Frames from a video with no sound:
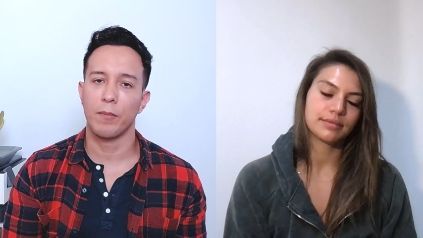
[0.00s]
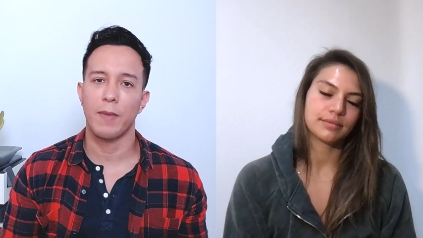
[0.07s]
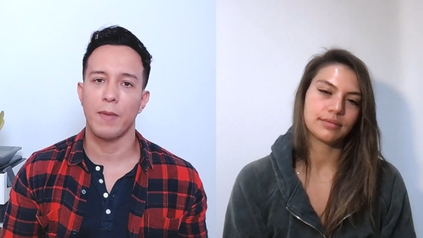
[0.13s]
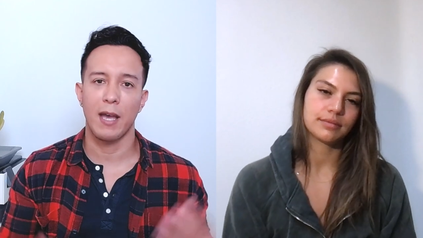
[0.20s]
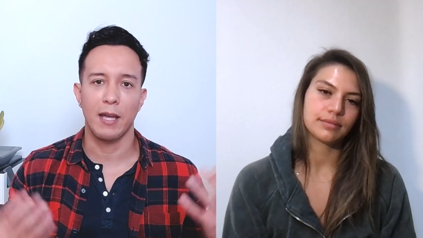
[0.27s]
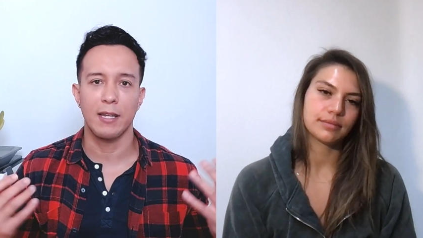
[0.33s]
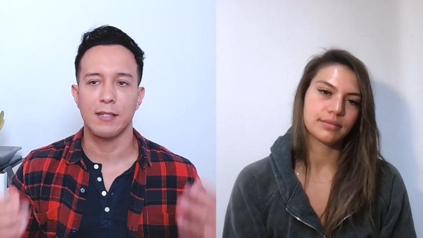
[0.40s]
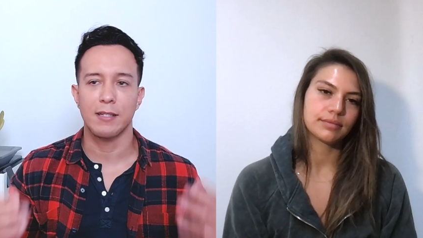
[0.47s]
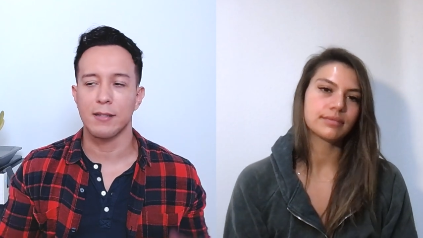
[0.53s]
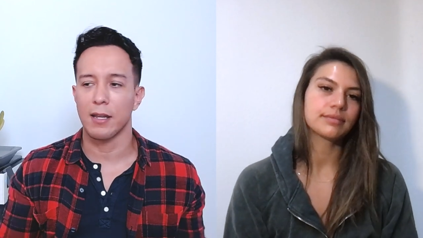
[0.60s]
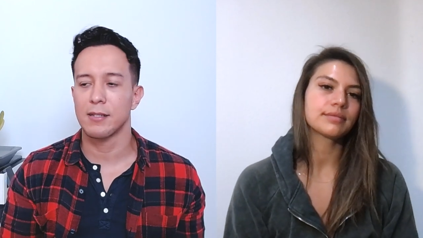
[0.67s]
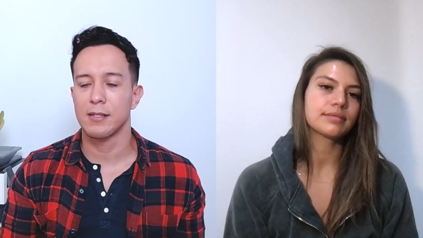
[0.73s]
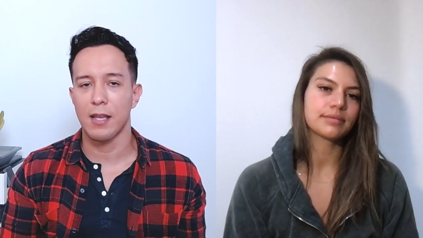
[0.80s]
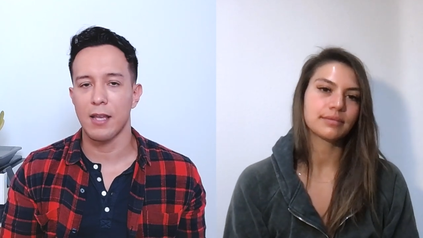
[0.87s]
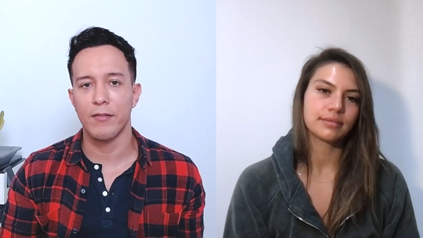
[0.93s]
Speaker 1: man, it's like
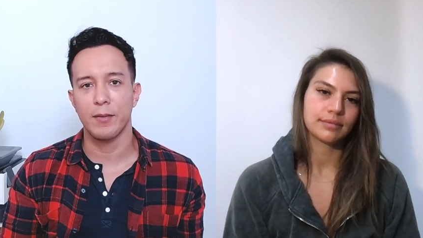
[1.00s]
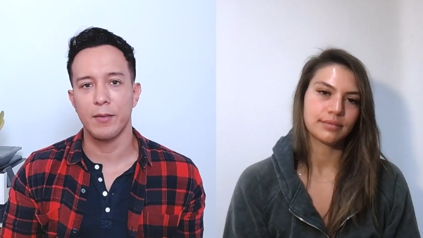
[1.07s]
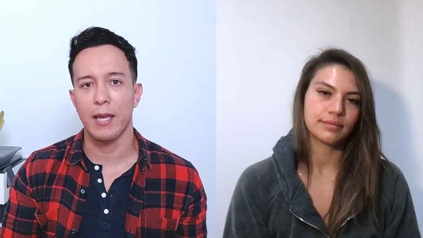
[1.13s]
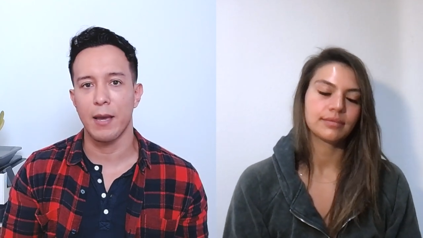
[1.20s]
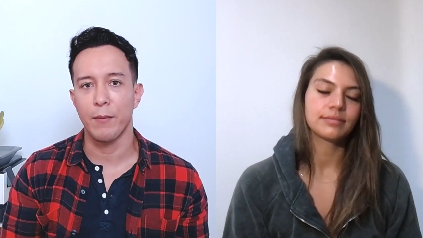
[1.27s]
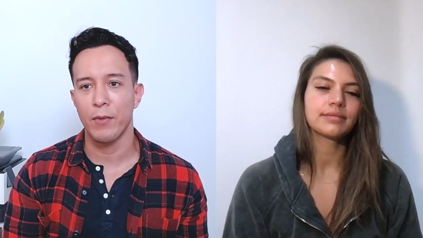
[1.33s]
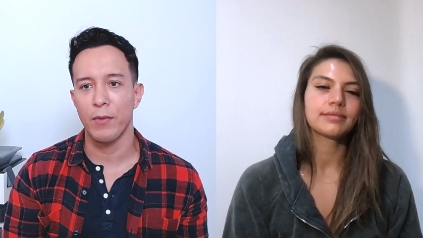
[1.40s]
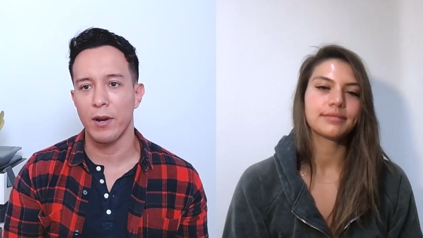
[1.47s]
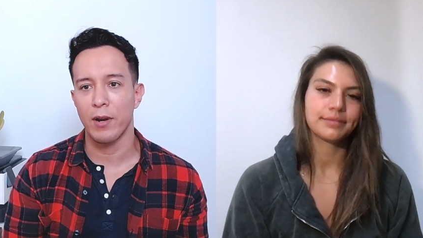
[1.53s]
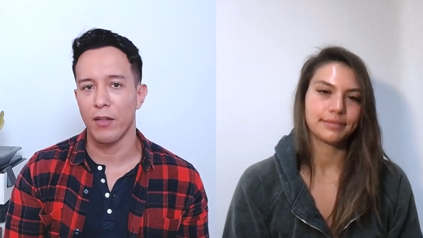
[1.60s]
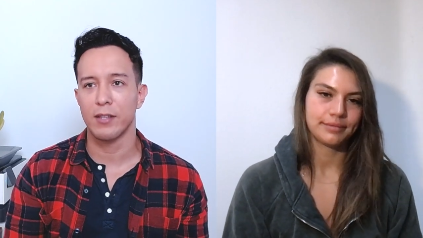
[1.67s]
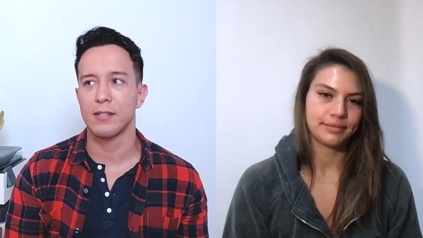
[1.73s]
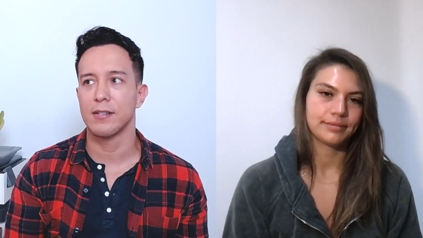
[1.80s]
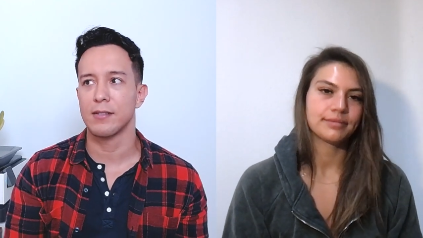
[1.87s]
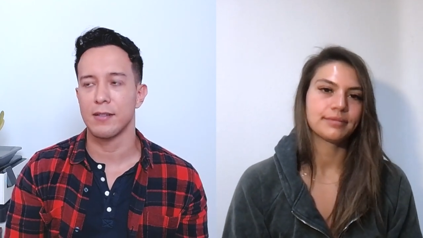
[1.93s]
7 p.m. right now.
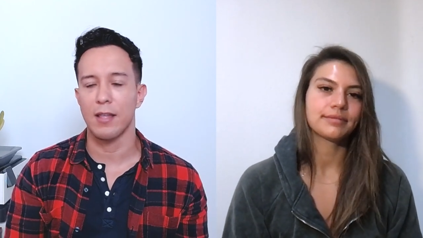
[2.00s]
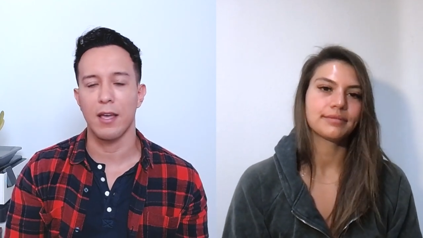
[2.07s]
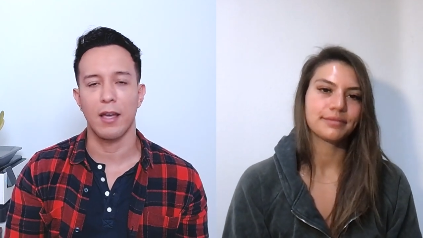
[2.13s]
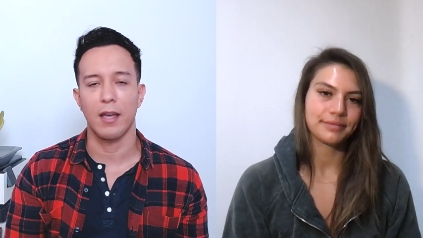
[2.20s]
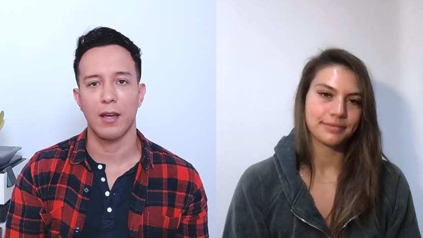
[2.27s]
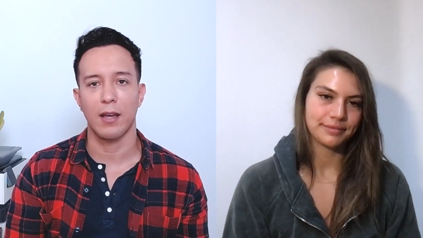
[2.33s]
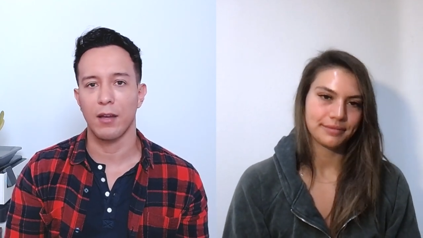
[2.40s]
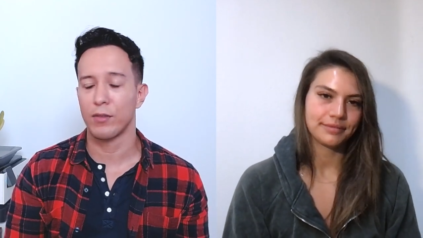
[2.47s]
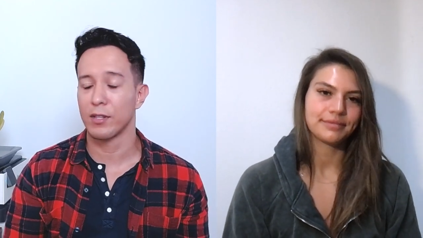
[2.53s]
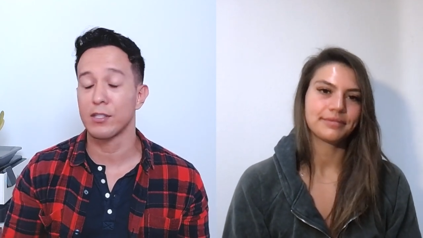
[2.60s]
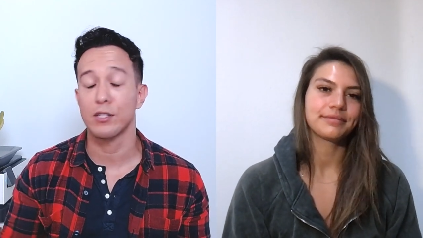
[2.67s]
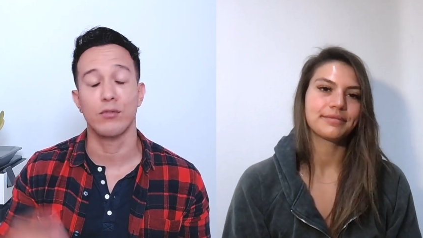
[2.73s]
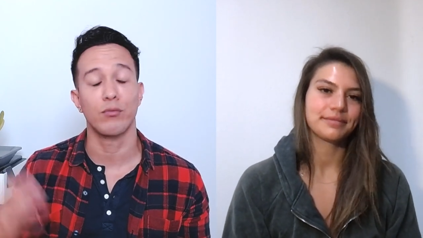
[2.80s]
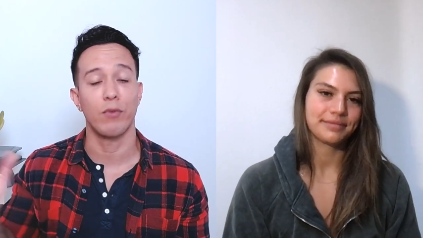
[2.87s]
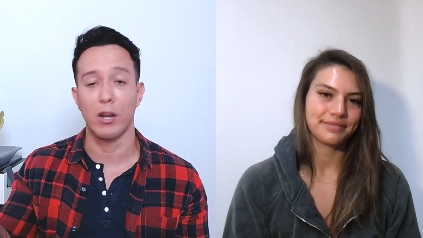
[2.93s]
This is like,
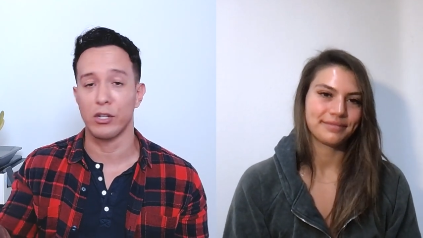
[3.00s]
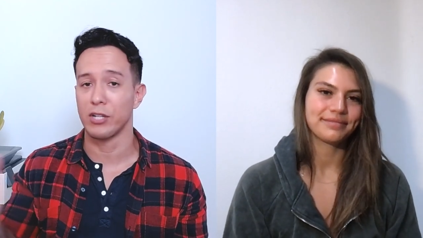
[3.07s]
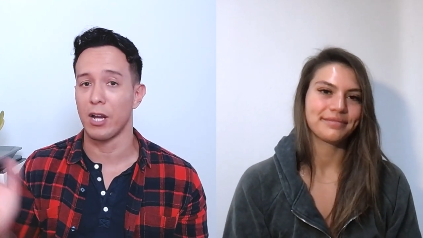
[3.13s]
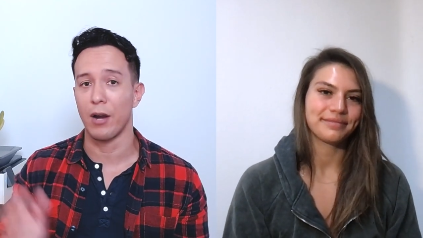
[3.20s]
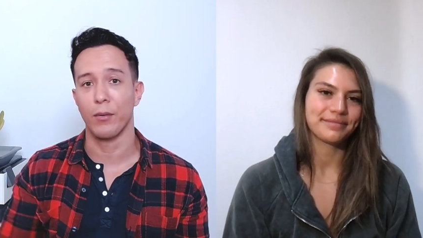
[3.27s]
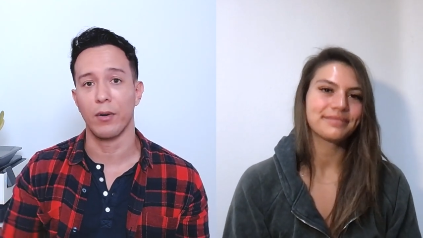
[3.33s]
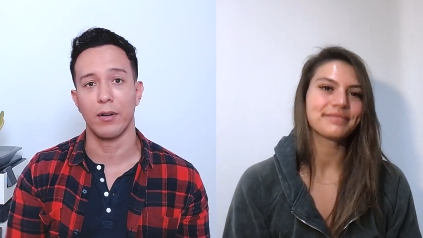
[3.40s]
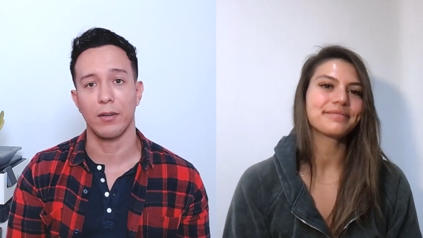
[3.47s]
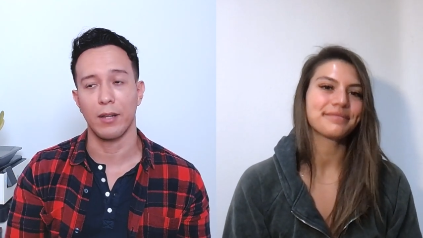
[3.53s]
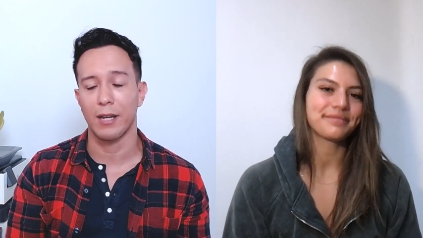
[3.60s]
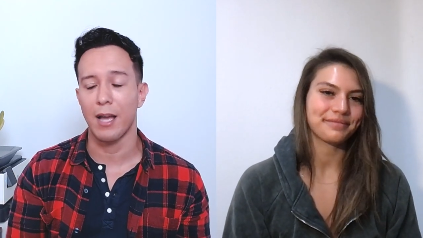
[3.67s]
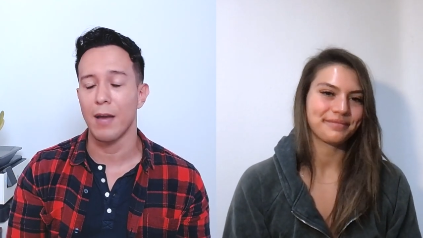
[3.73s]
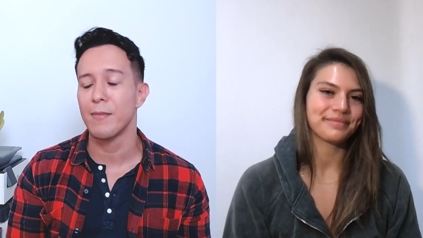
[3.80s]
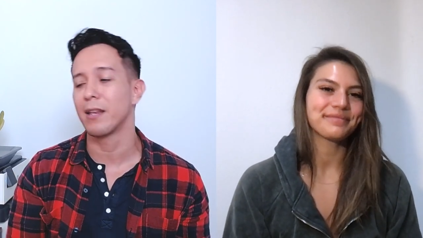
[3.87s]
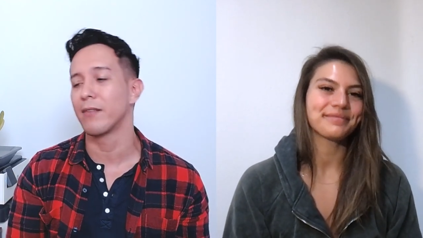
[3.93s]
this is rush hour.
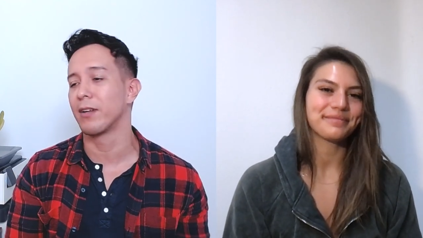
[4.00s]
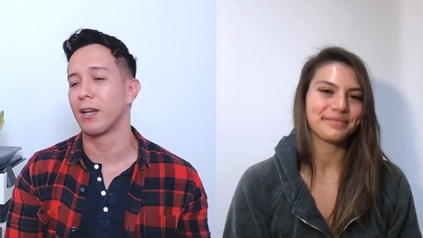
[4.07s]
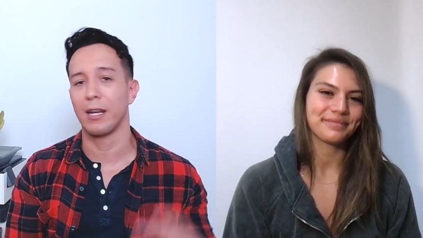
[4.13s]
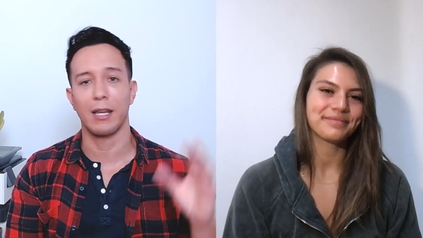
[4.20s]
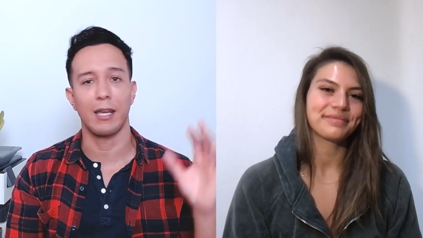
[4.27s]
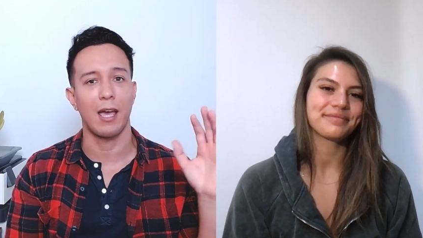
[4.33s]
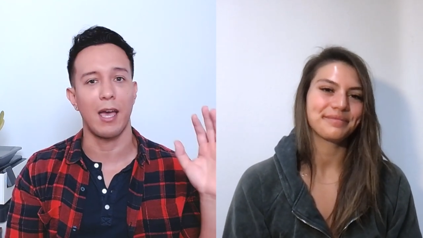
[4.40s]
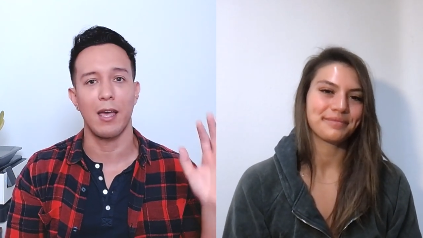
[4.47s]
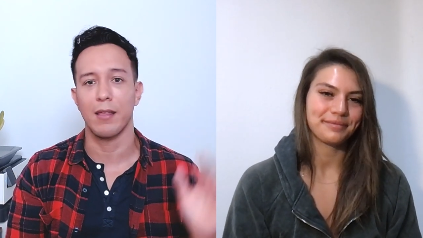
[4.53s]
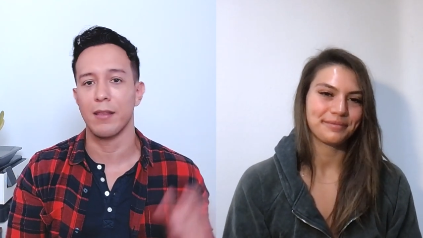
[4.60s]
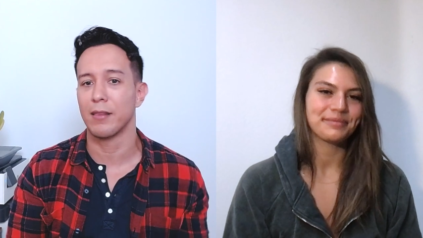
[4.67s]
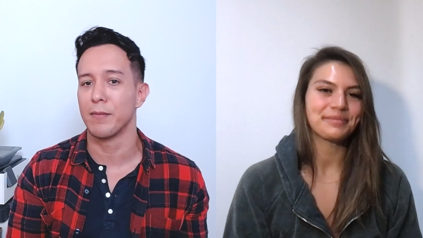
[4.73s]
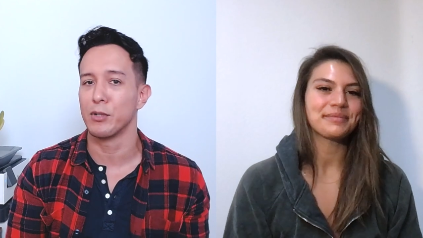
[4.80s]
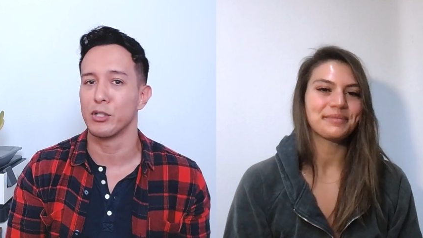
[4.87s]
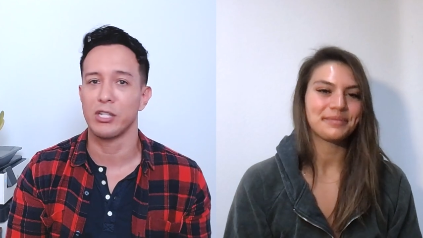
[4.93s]
Like, I'm not even going to
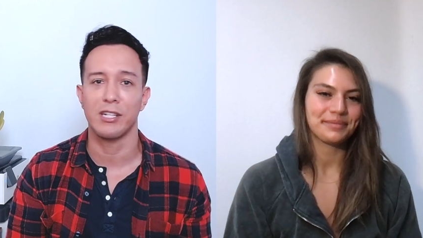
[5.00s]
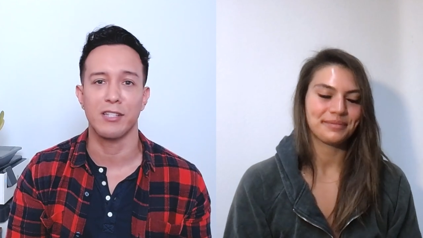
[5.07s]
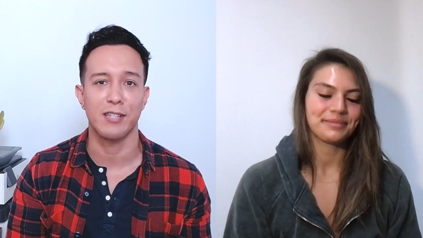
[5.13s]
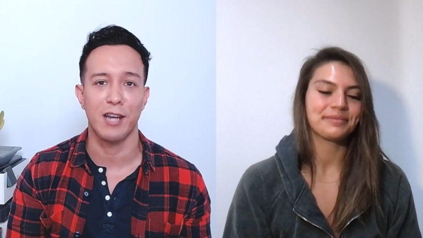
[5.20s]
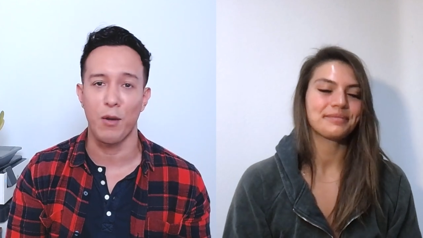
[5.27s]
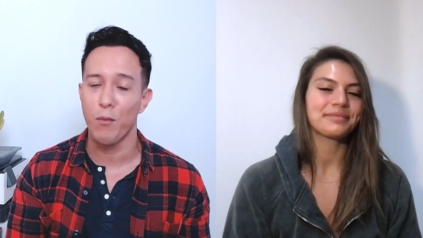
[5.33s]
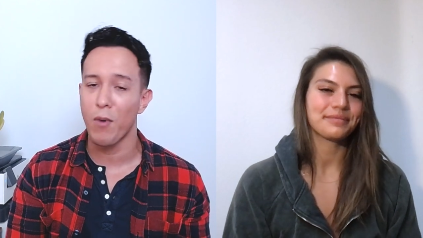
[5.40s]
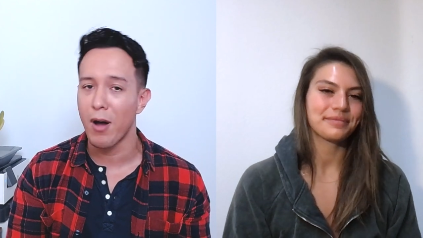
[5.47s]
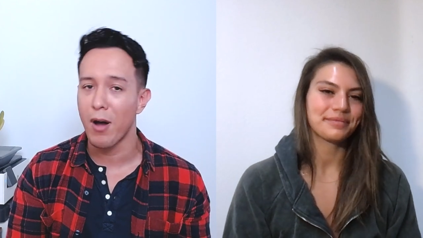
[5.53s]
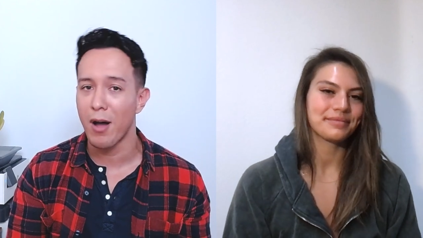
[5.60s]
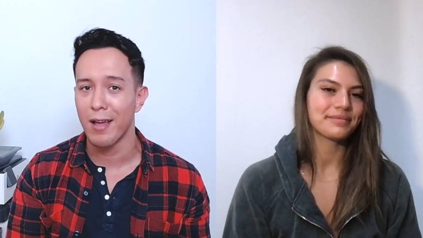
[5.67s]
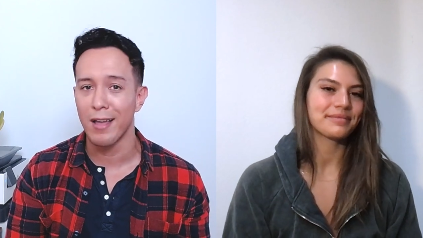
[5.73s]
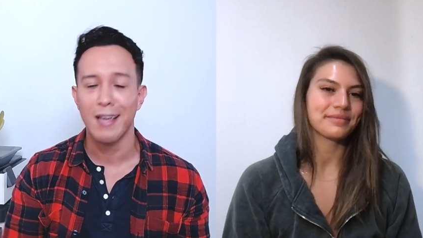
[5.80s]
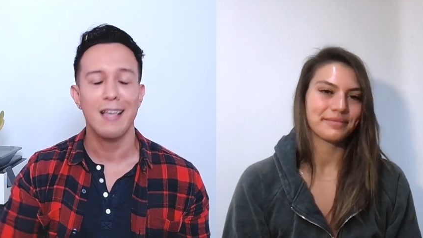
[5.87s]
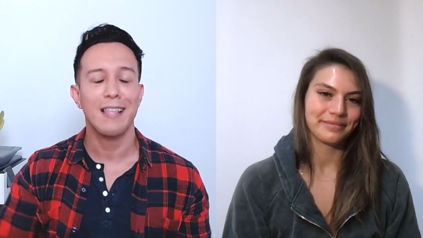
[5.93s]
get the machines that I
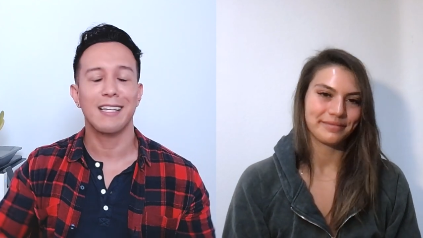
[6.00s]
want.